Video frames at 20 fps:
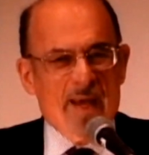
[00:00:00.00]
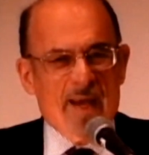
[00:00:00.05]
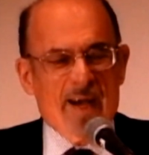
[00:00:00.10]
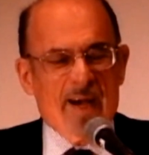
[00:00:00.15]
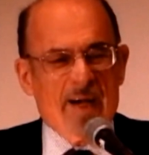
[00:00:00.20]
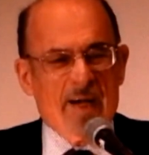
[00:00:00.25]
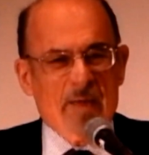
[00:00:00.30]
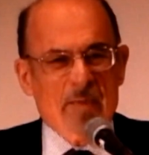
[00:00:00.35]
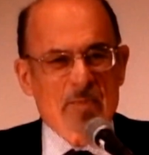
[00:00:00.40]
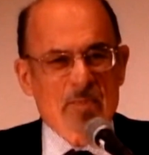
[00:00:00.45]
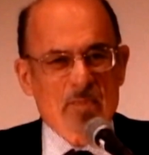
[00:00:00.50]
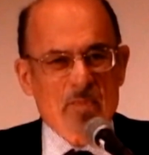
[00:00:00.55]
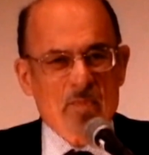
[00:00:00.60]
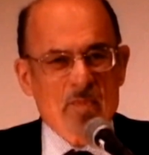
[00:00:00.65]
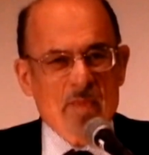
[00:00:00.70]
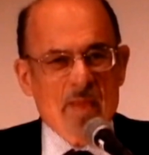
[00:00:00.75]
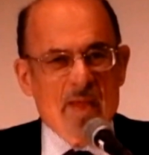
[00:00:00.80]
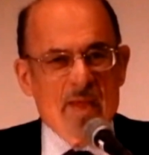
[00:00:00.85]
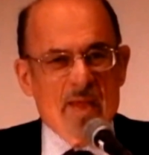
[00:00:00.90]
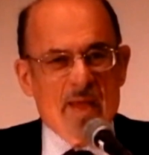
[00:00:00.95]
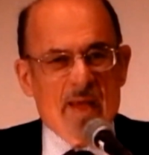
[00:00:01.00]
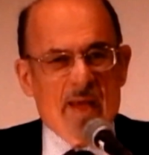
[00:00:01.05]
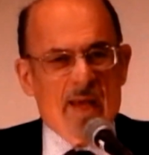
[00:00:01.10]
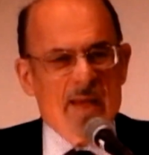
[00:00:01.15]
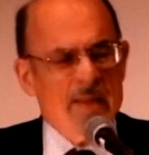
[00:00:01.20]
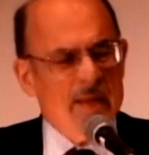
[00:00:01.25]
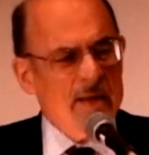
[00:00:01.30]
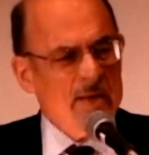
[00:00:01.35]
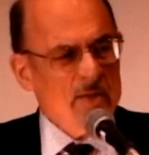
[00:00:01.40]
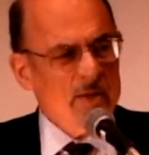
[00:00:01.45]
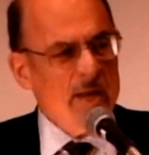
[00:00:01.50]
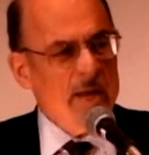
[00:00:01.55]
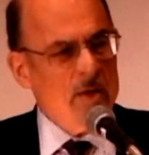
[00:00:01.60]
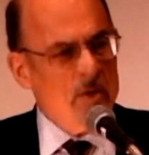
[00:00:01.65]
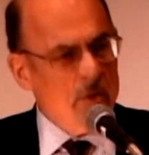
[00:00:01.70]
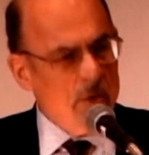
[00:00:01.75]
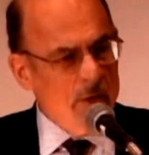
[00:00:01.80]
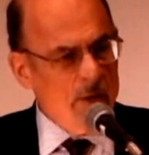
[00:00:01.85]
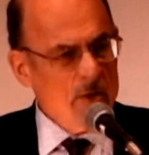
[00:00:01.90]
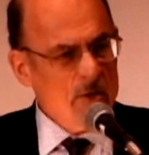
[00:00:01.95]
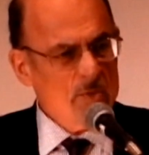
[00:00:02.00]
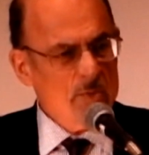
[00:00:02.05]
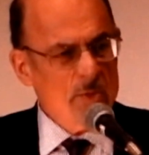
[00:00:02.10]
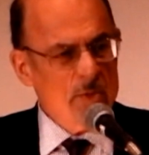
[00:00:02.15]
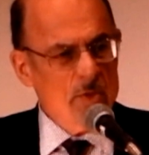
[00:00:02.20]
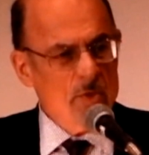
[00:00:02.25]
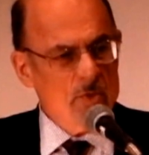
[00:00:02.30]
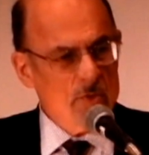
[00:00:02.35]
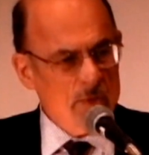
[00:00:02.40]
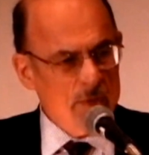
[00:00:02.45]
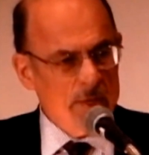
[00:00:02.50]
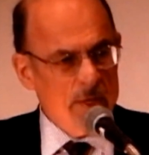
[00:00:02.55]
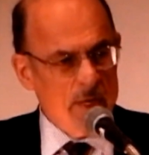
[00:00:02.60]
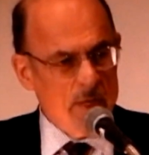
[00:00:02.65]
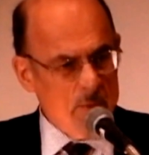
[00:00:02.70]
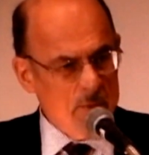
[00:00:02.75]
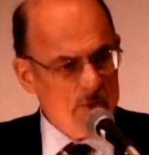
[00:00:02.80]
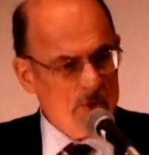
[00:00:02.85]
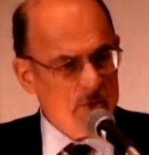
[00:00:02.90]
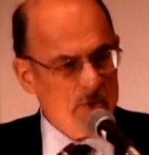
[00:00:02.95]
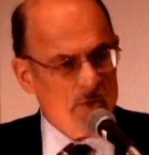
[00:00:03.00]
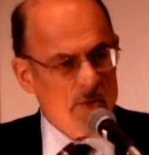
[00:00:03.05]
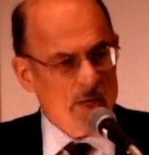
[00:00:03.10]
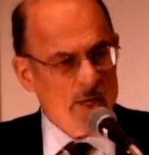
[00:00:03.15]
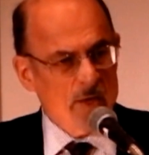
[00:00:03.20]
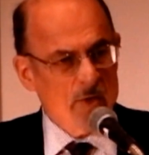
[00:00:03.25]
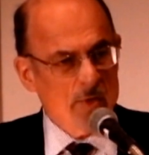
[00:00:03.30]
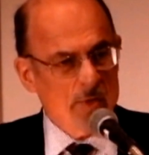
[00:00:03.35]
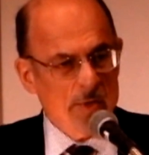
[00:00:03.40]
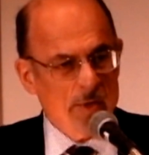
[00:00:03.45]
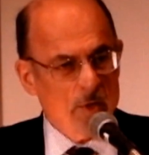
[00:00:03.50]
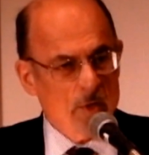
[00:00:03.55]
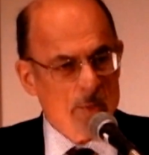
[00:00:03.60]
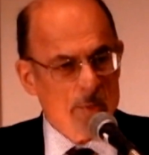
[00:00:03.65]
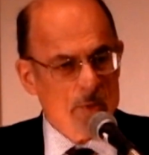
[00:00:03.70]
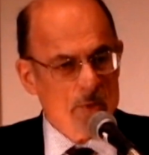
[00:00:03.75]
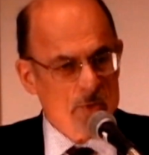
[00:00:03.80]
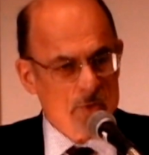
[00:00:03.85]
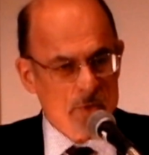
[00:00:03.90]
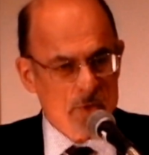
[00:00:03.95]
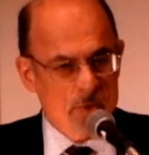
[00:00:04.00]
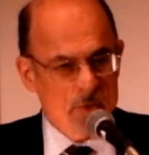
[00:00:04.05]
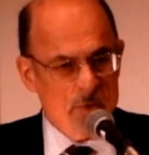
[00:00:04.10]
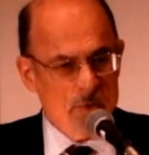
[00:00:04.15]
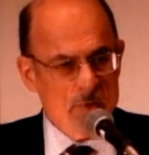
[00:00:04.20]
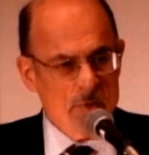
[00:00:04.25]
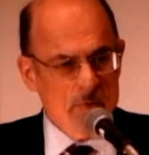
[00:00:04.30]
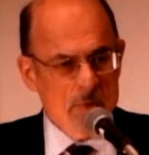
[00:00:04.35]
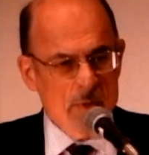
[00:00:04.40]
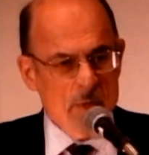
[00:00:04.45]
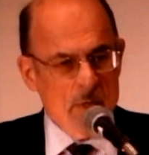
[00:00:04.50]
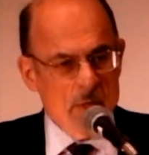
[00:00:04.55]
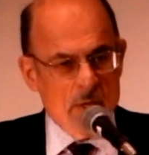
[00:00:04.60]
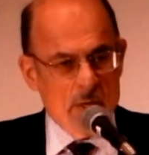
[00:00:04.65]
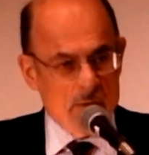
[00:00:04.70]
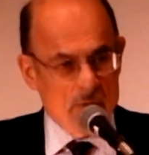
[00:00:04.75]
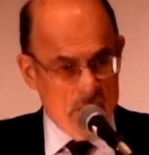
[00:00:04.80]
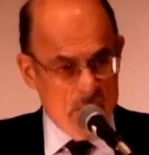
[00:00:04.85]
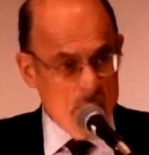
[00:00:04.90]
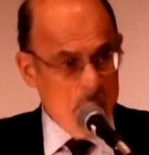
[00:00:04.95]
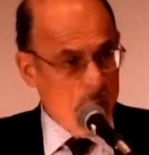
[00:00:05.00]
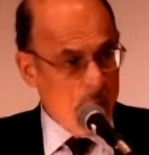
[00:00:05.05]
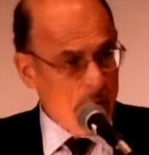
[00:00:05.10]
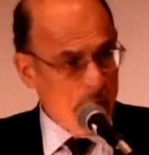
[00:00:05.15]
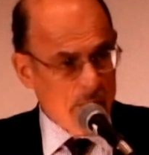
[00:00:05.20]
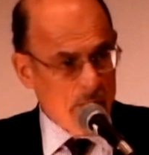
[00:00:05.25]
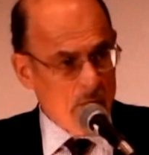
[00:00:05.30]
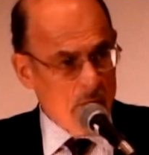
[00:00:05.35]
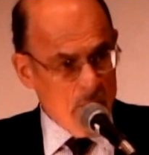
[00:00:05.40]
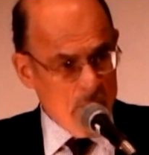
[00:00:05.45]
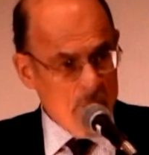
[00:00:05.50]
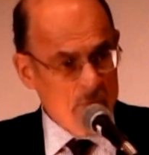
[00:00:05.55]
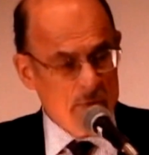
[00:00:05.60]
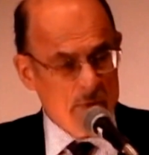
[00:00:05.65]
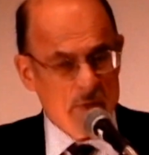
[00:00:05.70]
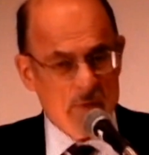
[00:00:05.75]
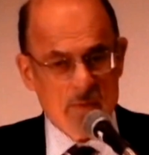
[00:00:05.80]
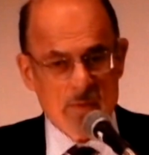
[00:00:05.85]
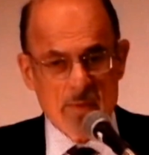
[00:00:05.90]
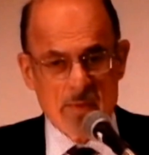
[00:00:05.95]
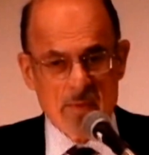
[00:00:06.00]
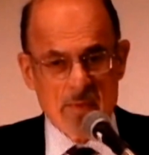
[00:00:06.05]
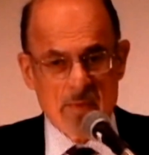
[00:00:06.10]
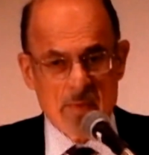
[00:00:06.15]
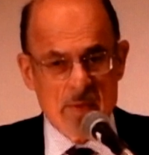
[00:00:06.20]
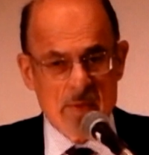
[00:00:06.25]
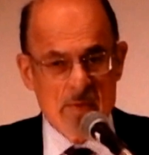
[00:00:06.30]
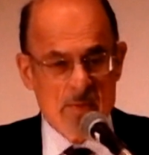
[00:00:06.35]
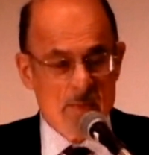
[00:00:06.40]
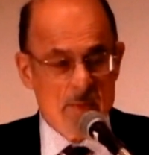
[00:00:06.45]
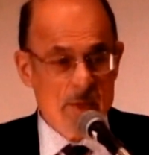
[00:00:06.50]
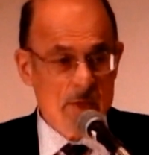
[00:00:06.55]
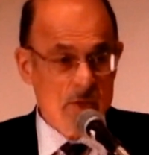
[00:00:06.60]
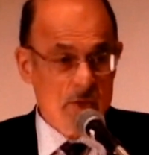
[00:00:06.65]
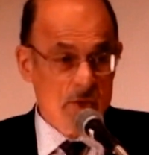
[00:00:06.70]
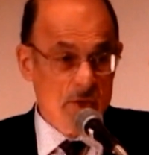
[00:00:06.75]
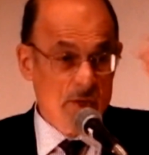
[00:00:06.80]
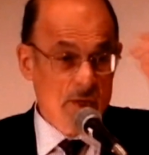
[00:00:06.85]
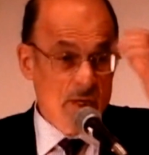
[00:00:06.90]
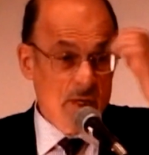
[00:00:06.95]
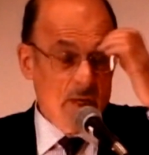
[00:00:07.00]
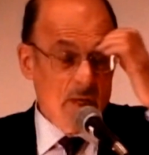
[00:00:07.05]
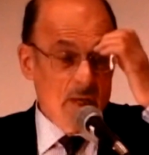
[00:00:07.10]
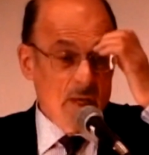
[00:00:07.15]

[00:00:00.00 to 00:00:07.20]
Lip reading: And then I said, and your husband, you said he was a psychotherapist too? Does he work also as much?